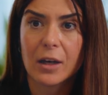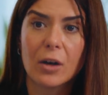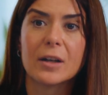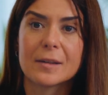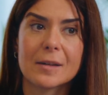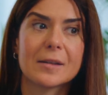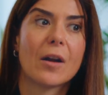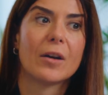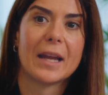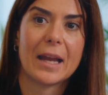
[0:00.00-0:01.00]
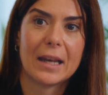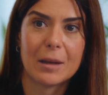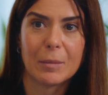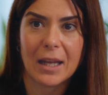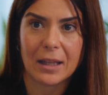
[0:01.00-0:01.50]
Not necessarily
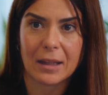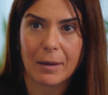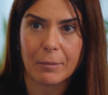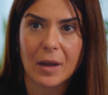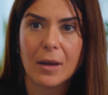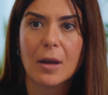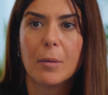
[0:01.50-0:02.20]
eliminate them,